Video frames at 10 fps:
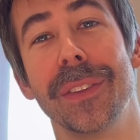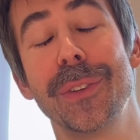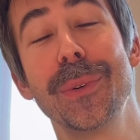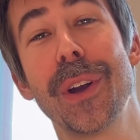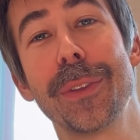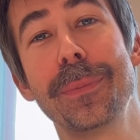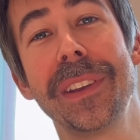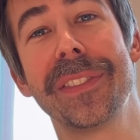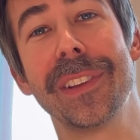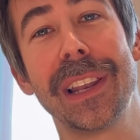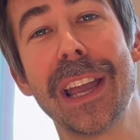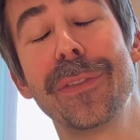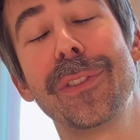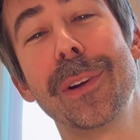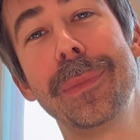Do not miss the
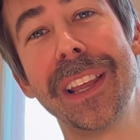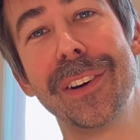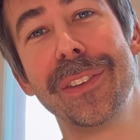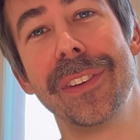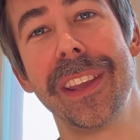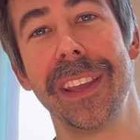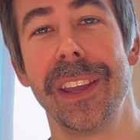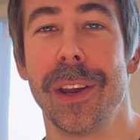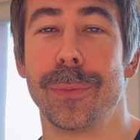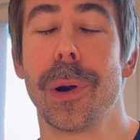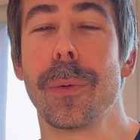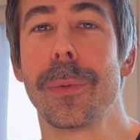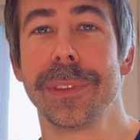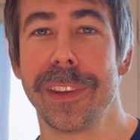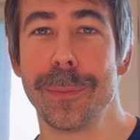live stream later today where we
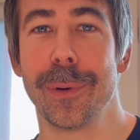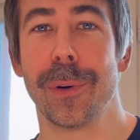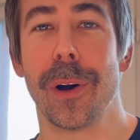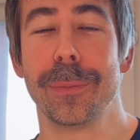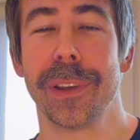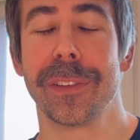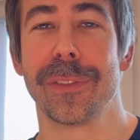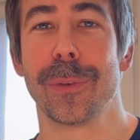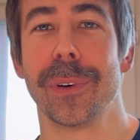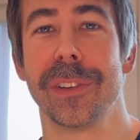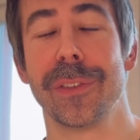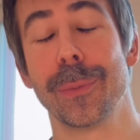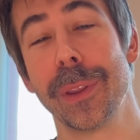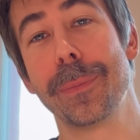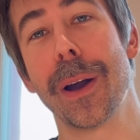will demo object storage
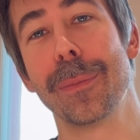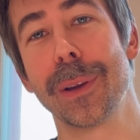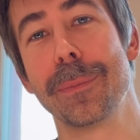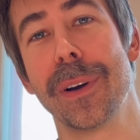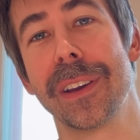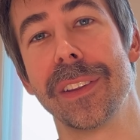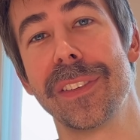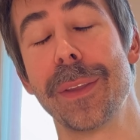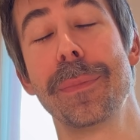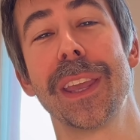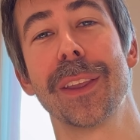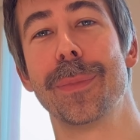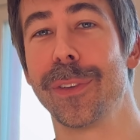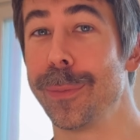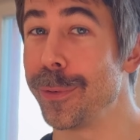with public buckets and make it
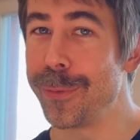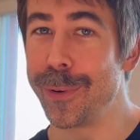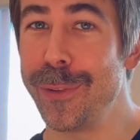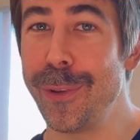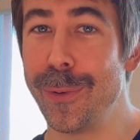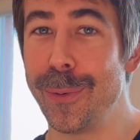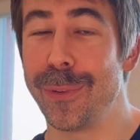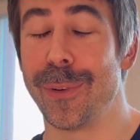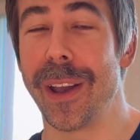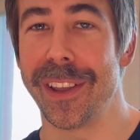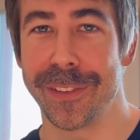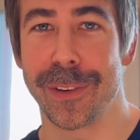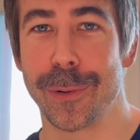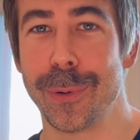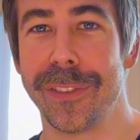possible for you to
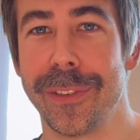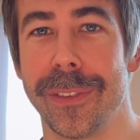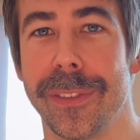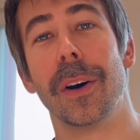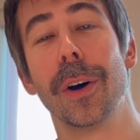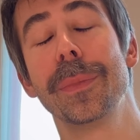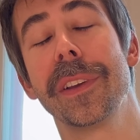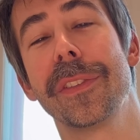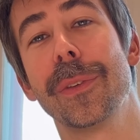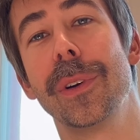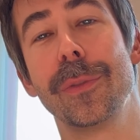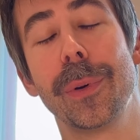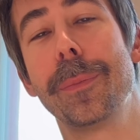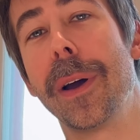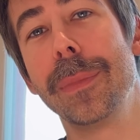ask questions. Object storage
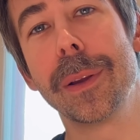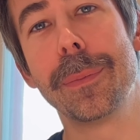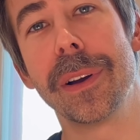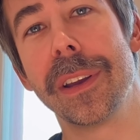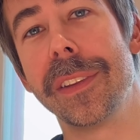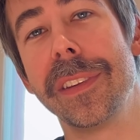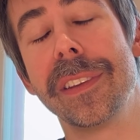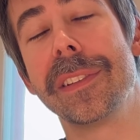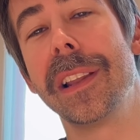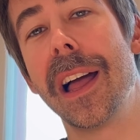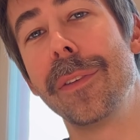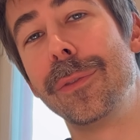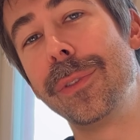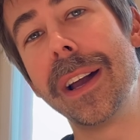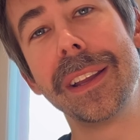with public buckets is live
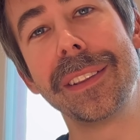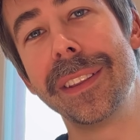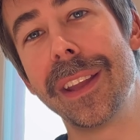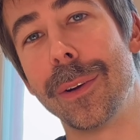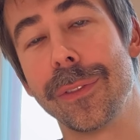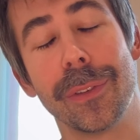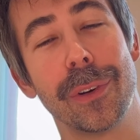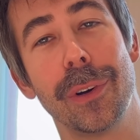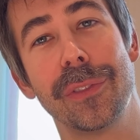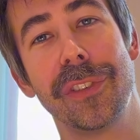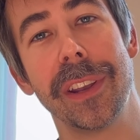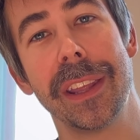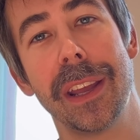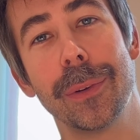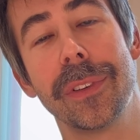right now, so go check
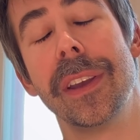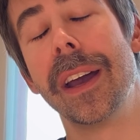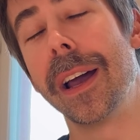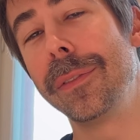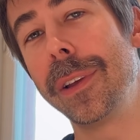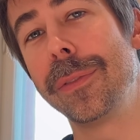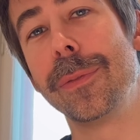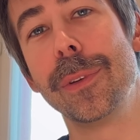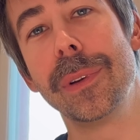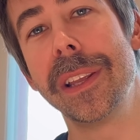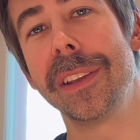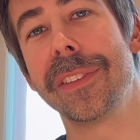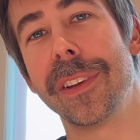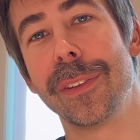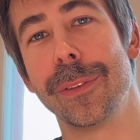it out. I've left a few
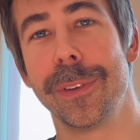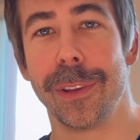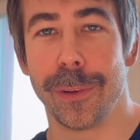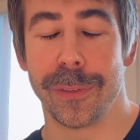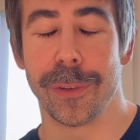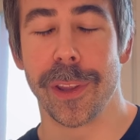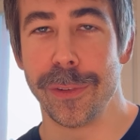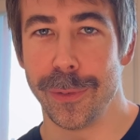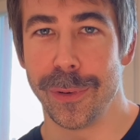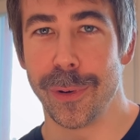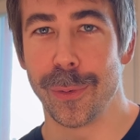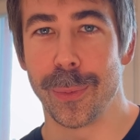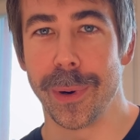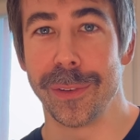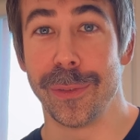links under the video so that you know
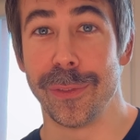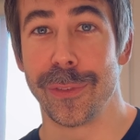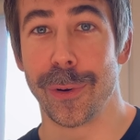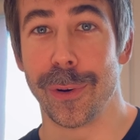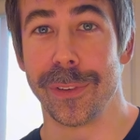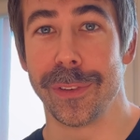where to start.